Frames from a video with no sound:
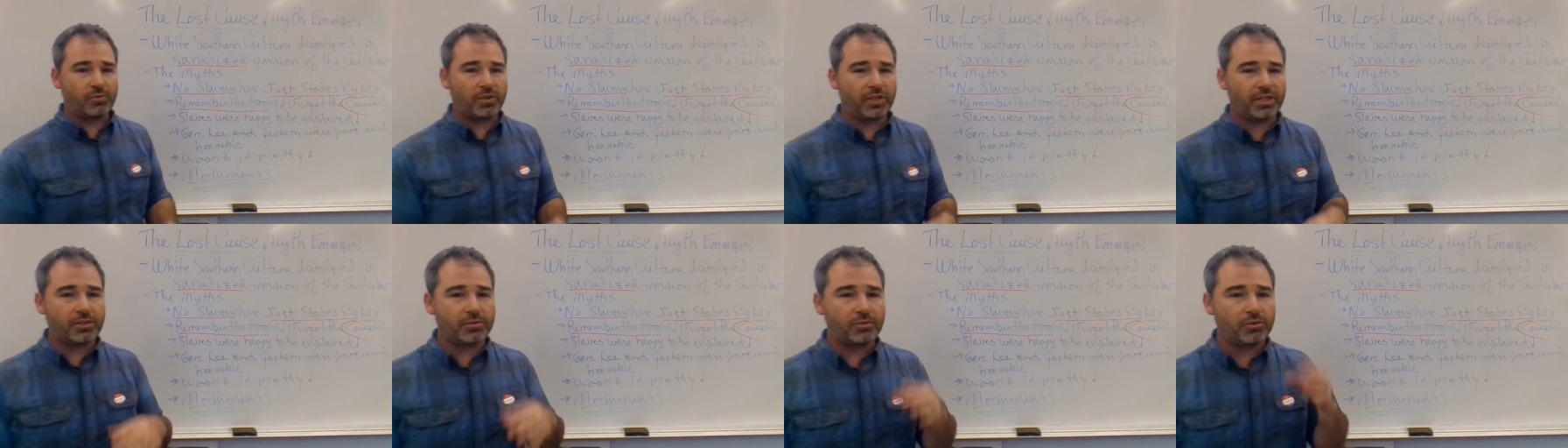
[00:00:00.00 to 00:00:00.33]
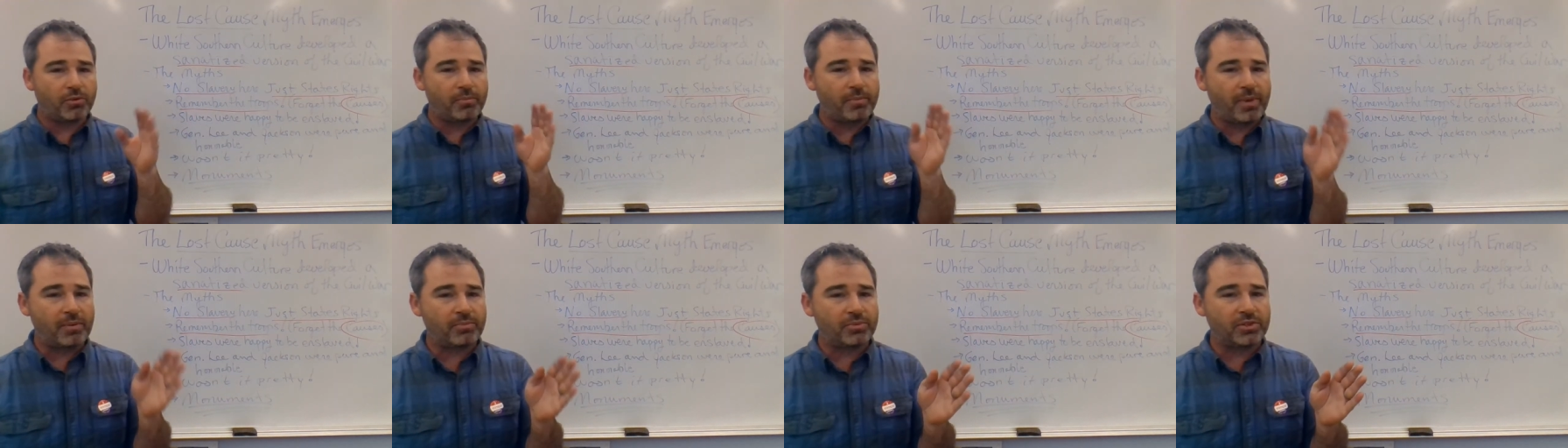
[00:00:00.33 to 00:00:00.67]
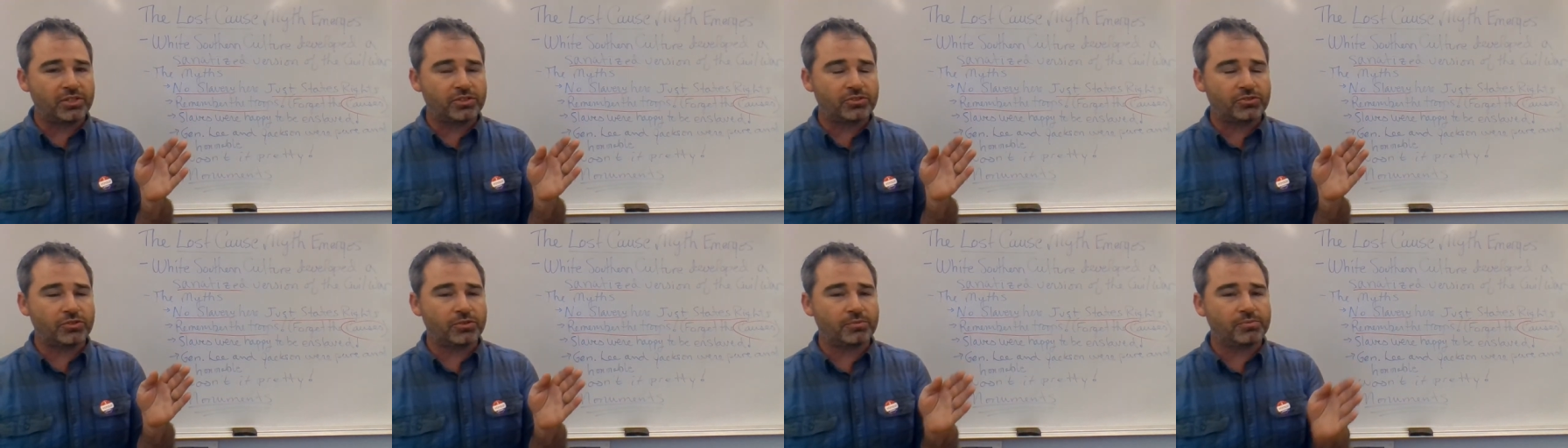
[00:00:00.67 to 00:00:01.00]
We're going to
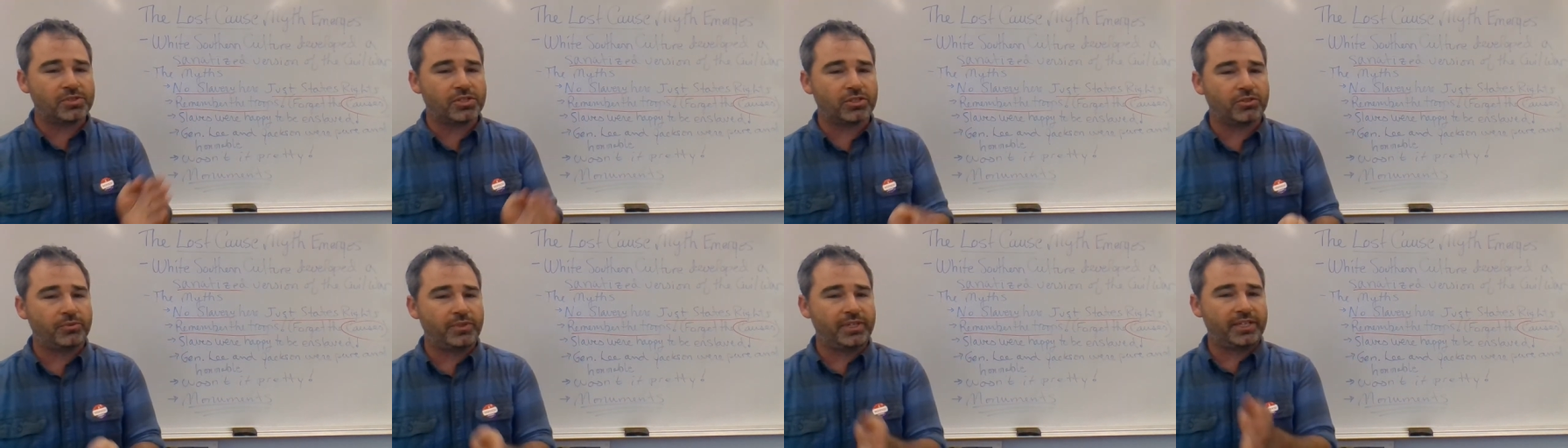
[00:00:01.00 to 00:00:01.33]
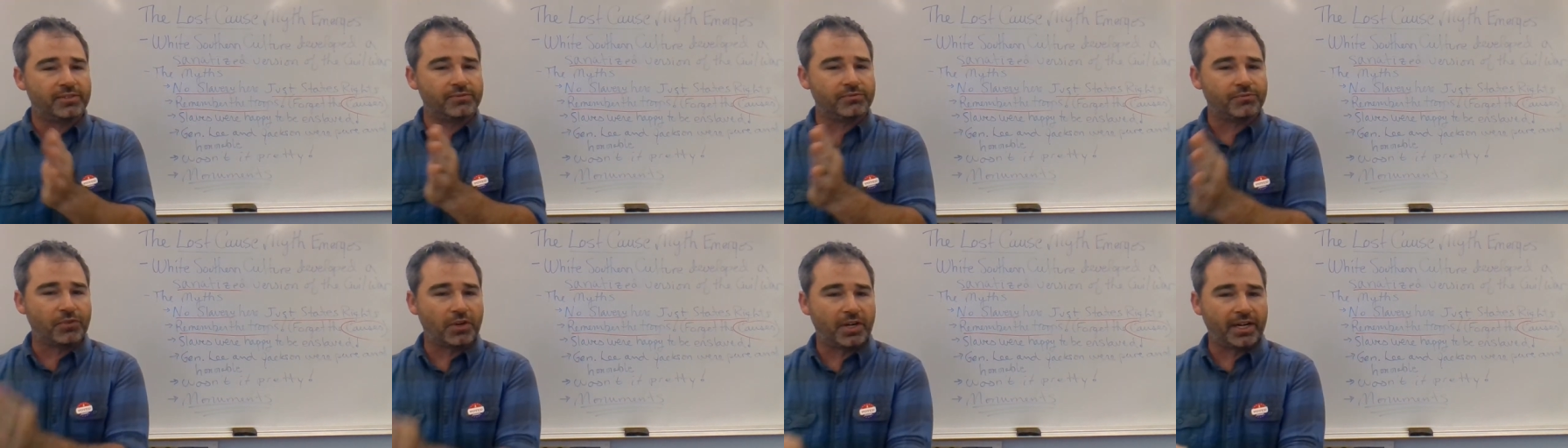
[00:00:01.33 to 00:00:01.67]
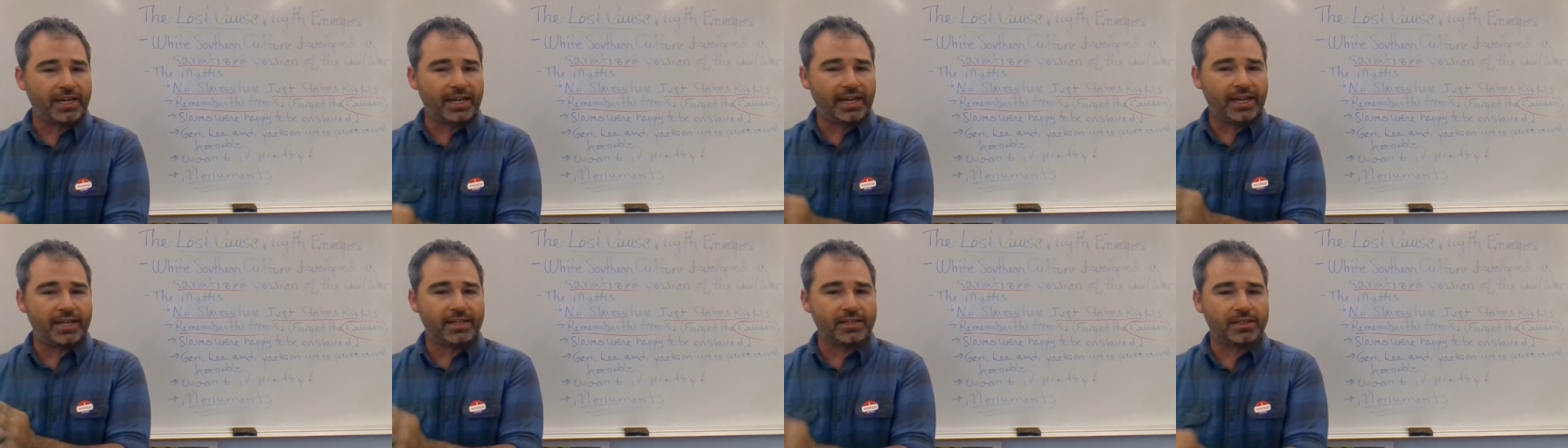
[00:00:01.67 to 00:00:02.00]
remember the troops so we can
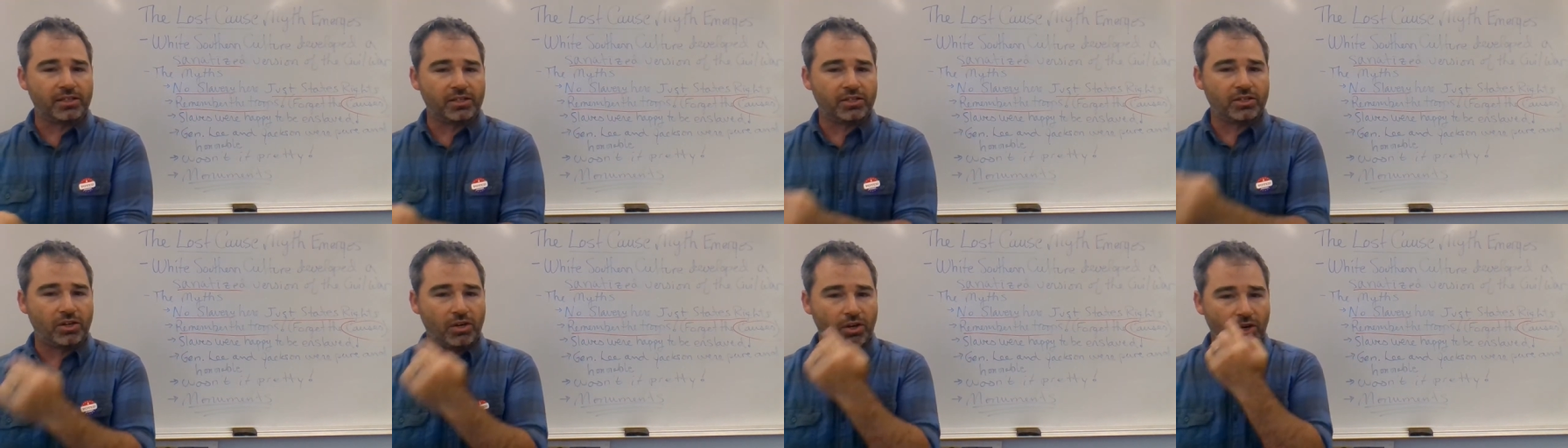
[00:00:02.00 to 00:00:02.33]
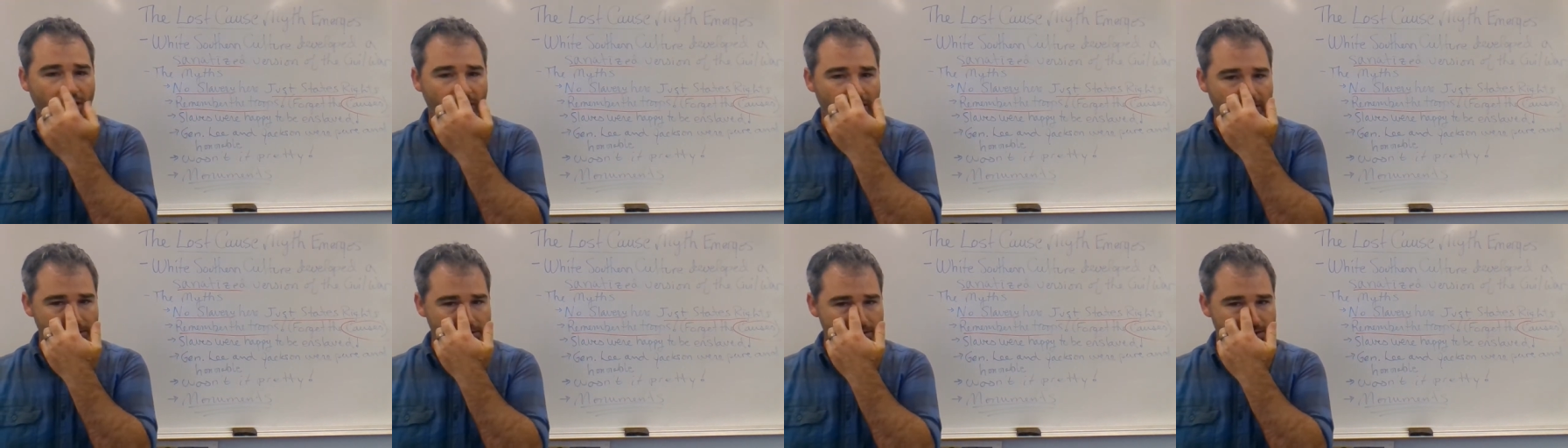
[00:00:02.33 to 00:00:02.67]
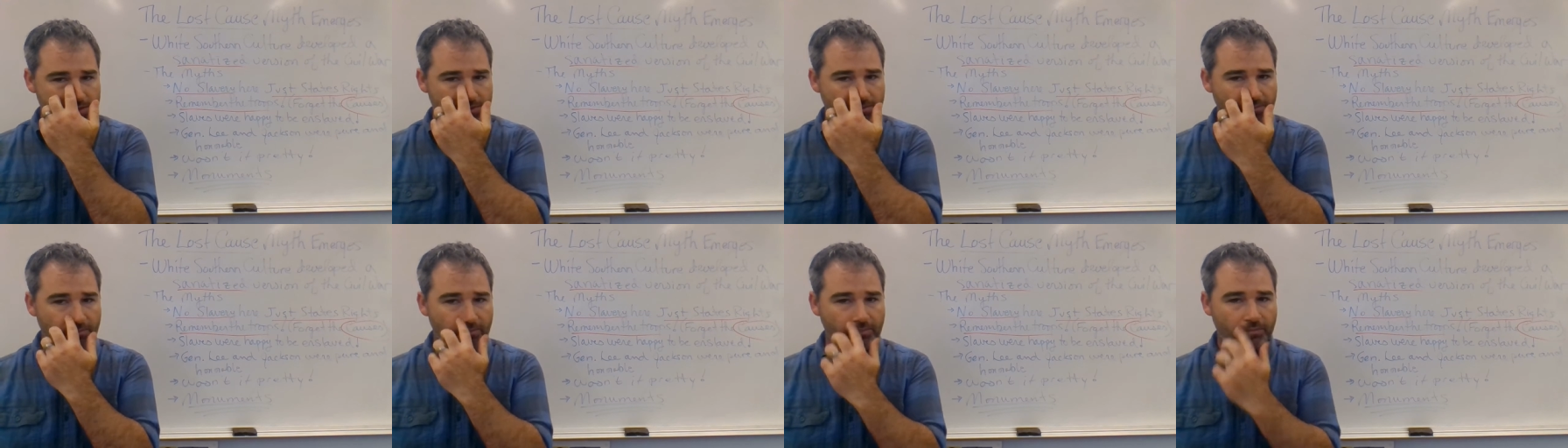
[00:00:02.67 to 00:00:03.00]
forget the
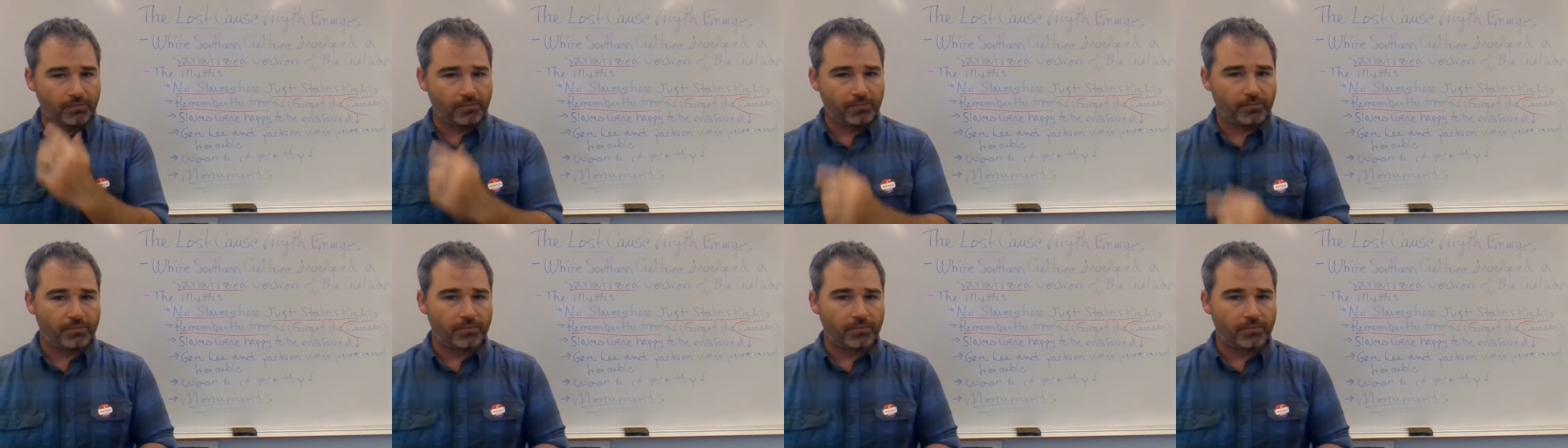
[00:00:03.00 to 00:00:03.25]
cause